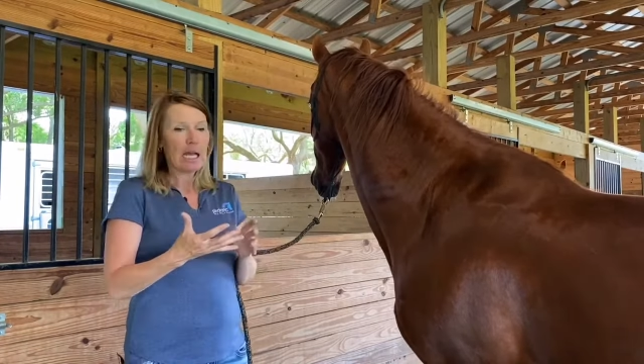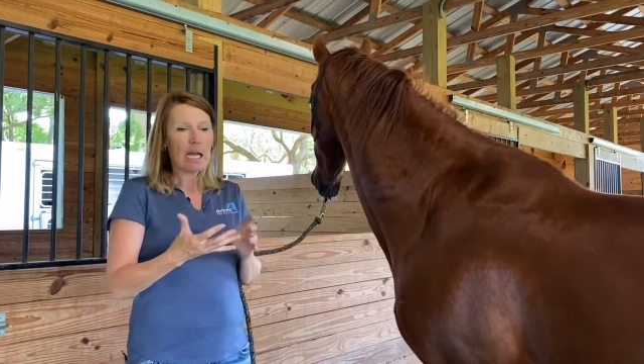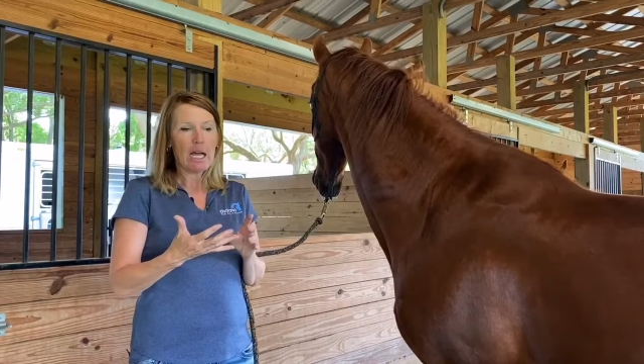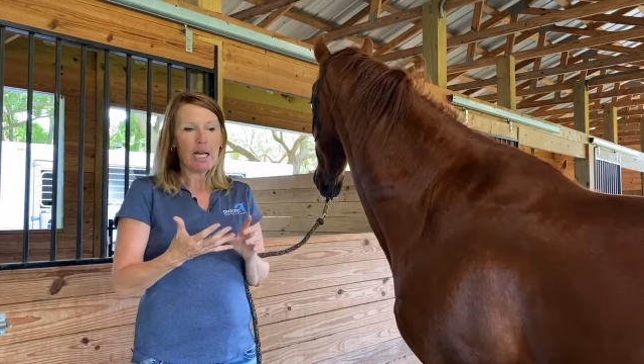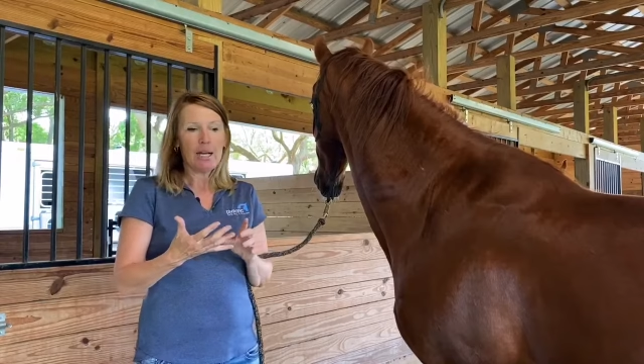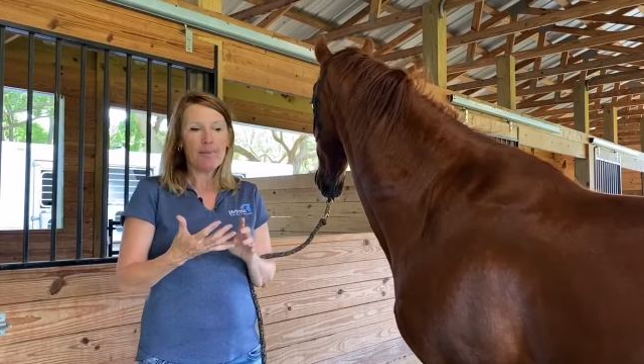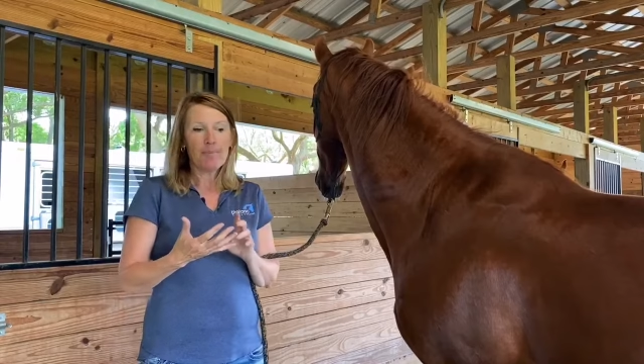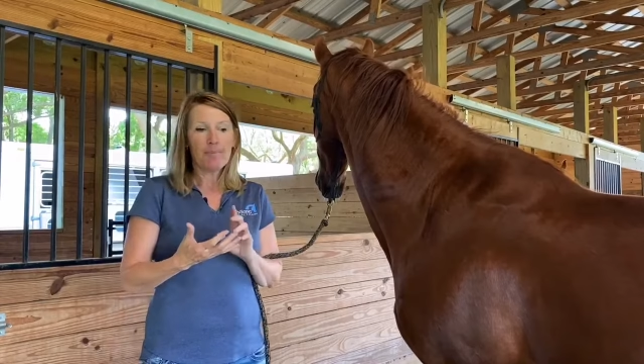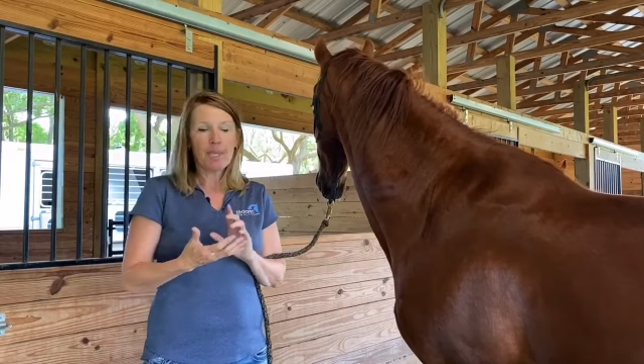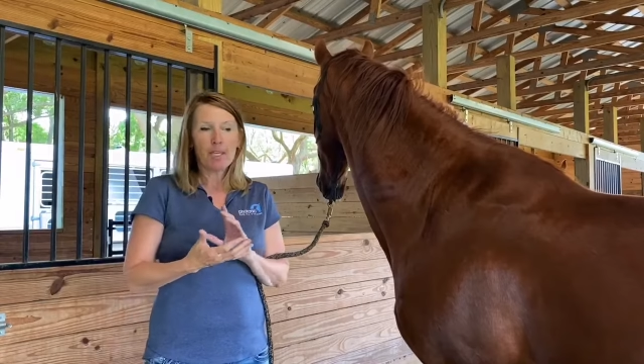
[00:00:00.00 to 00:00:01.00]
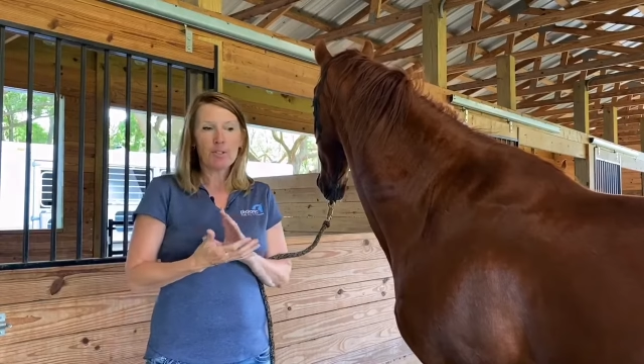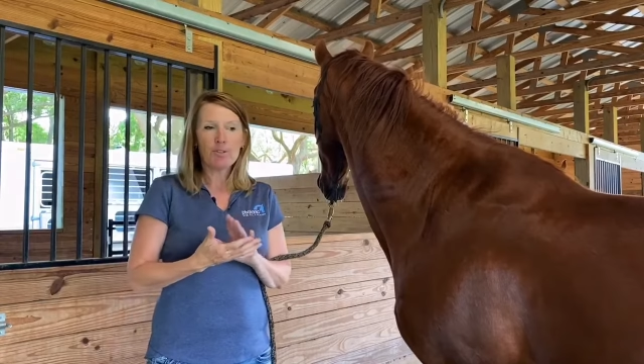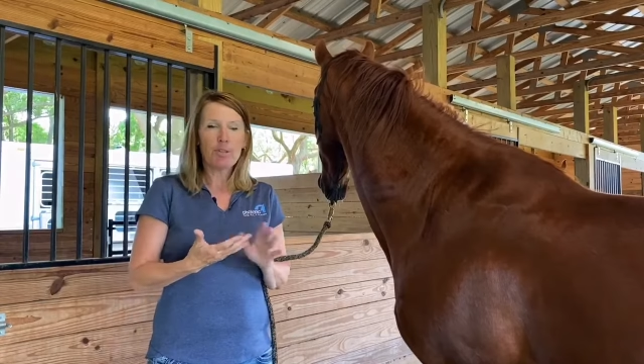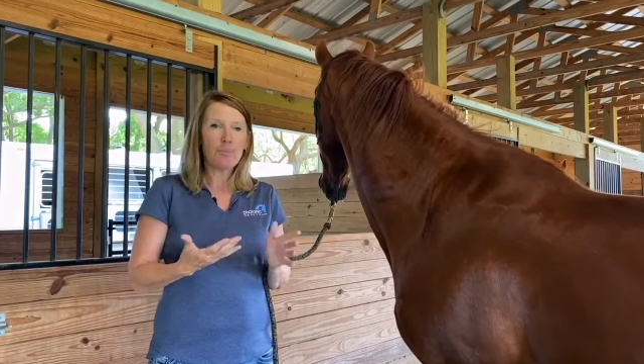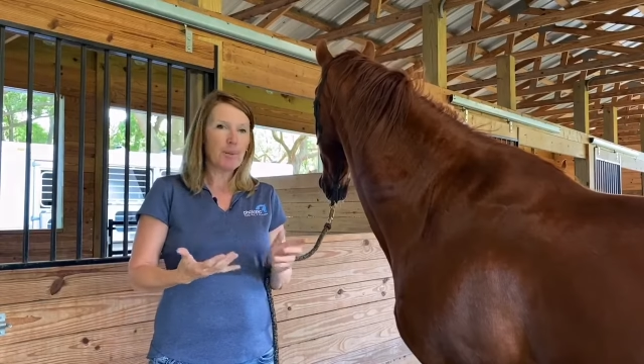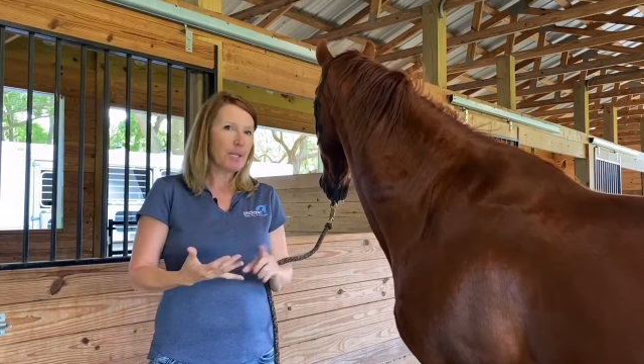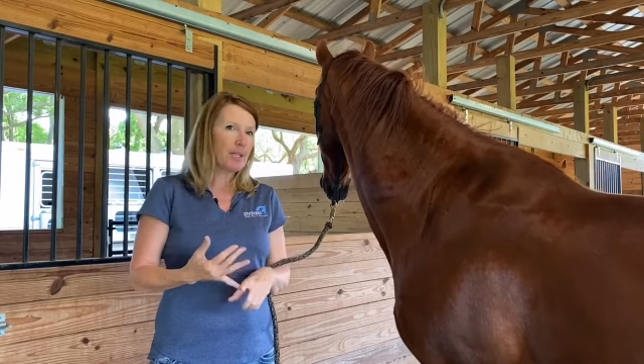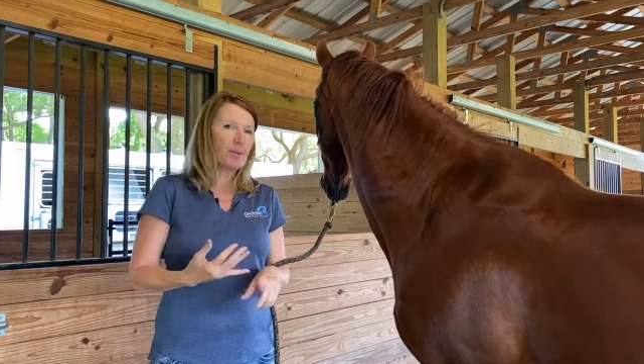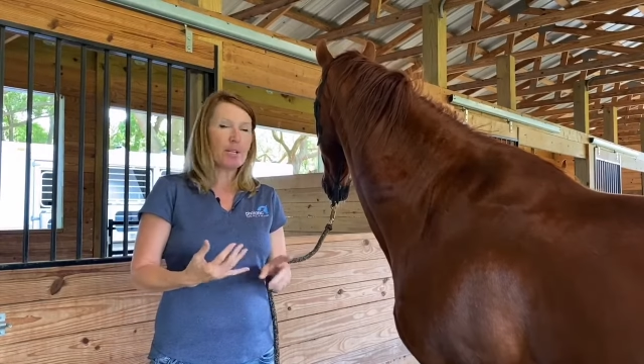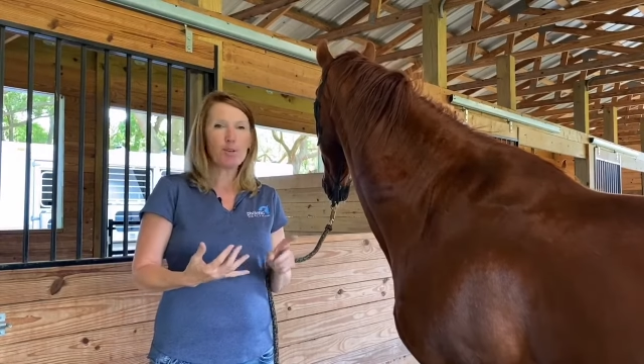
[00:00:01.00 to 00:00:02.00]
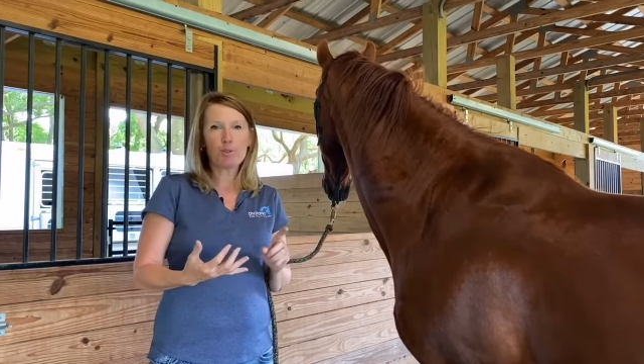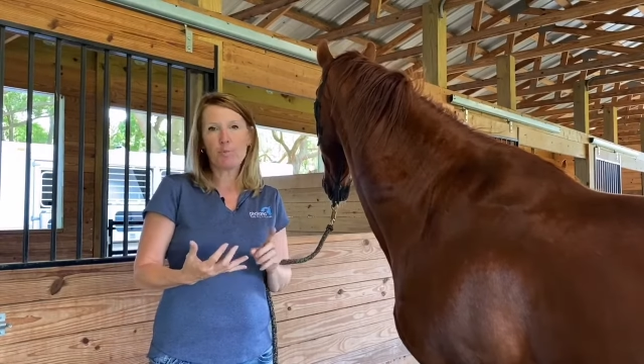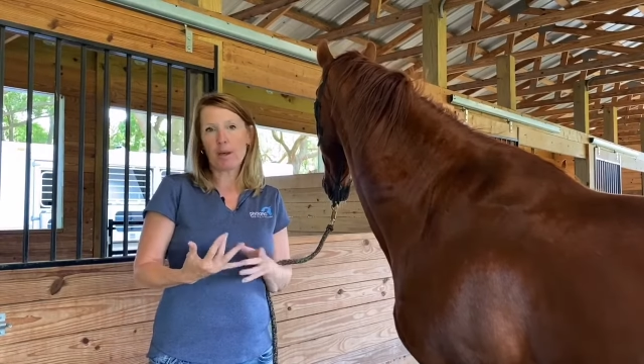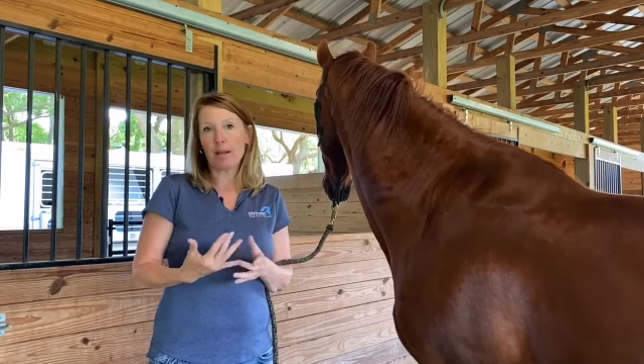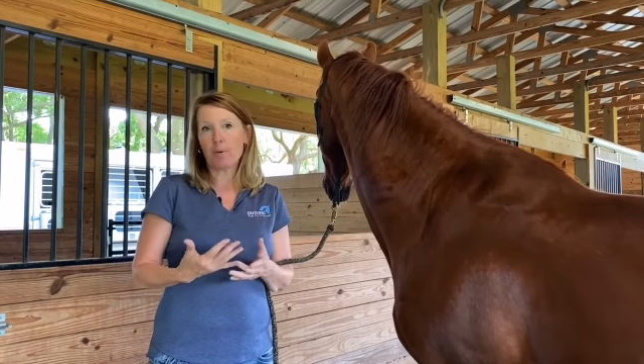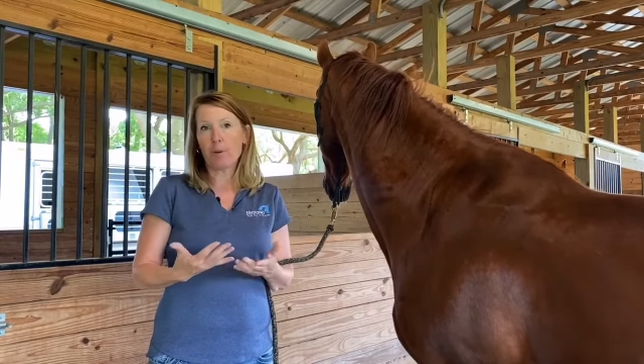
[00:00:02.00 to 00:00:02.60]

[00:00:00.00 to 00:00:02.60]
Um, do they pin their ears back